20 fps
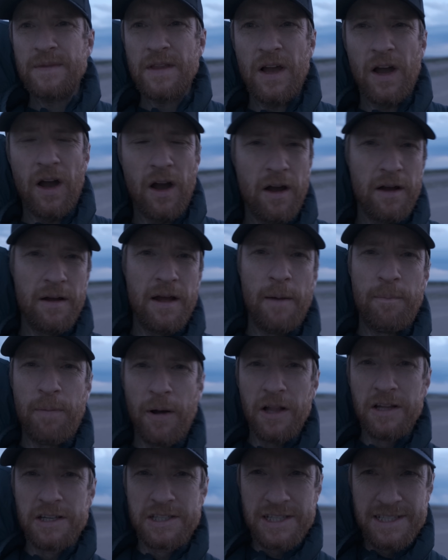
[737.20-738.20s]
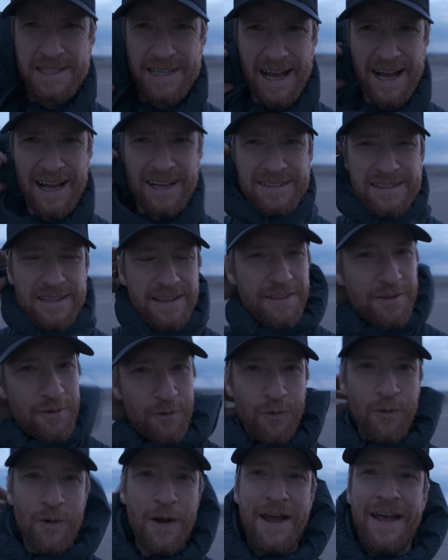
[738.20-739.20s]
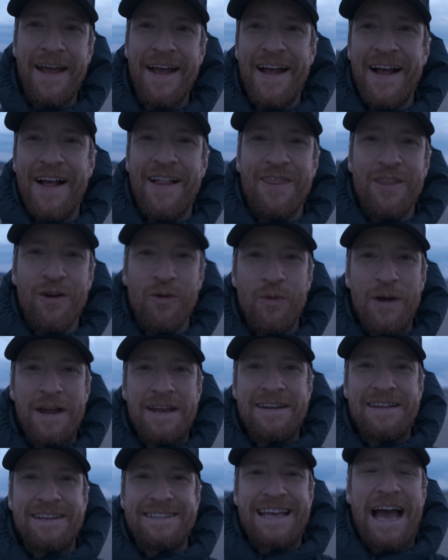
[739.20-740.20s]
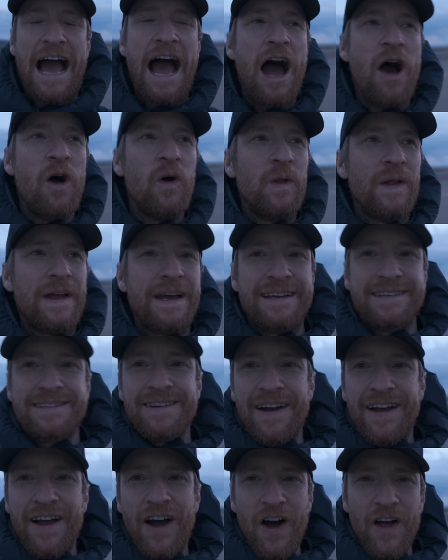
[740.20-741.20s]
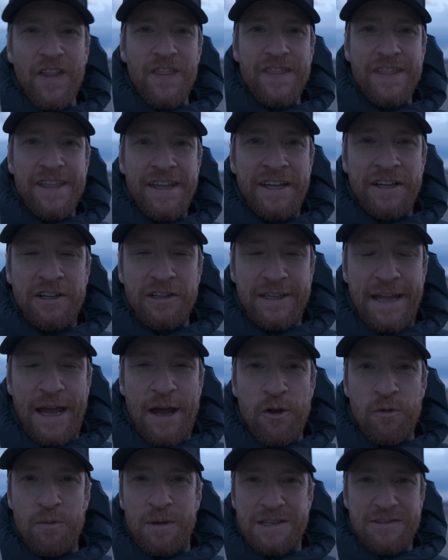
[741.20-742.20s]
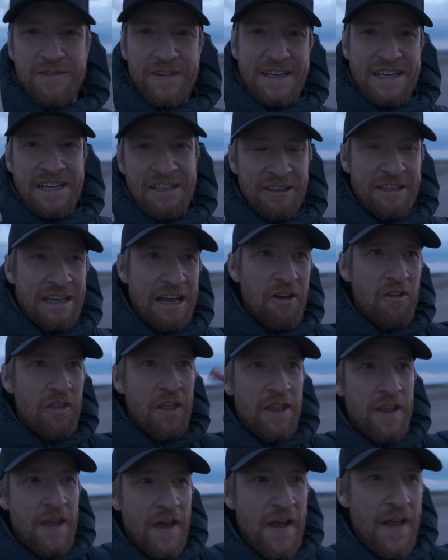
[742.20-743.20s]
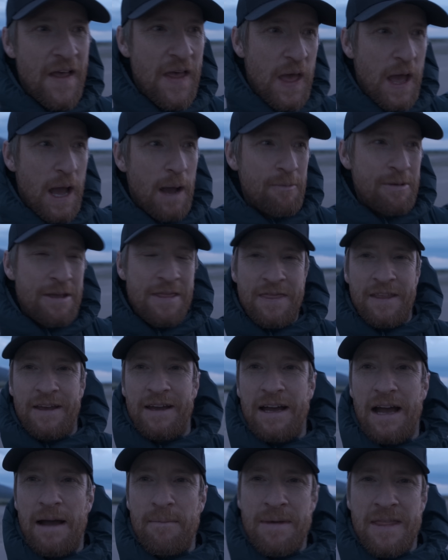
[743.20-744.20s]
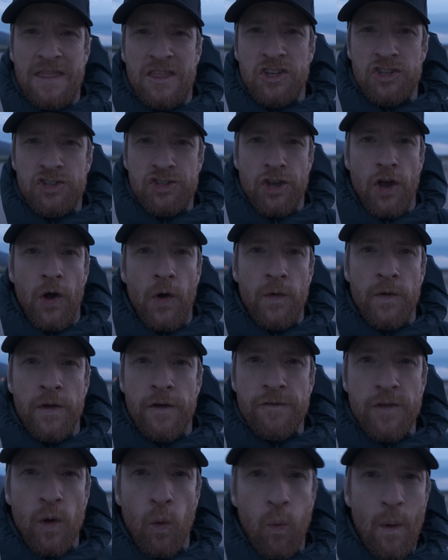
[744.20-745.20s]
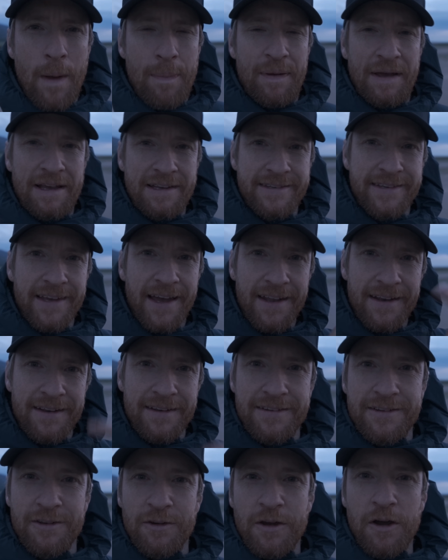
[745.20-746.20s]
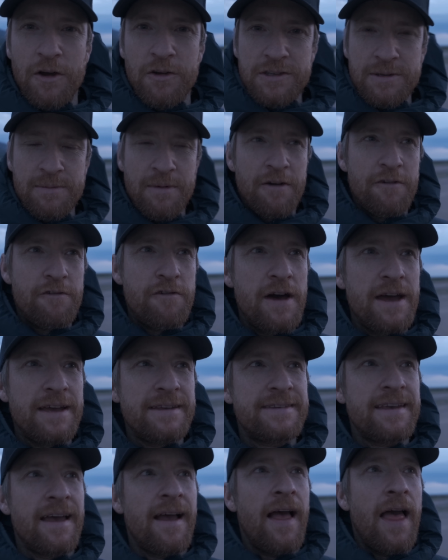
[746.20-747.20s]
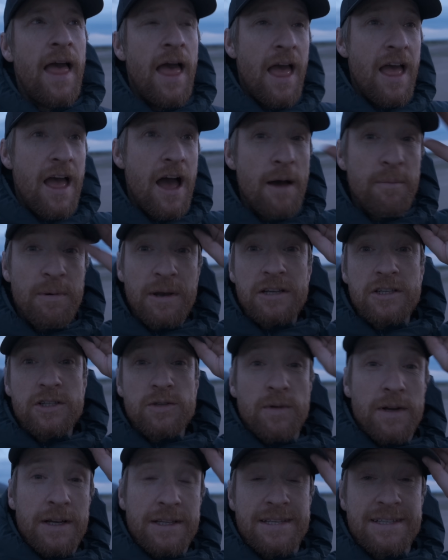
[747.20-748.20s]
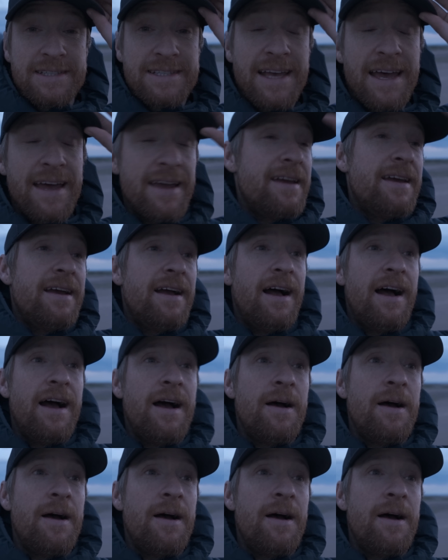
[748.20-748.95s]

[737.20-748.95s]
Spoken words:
All right, apologies guys, the wind is howling, so I can't kneel down, because if I kneel down then I'm in the zone of the whipping sand, so it goes in my face. But I just wanted to say,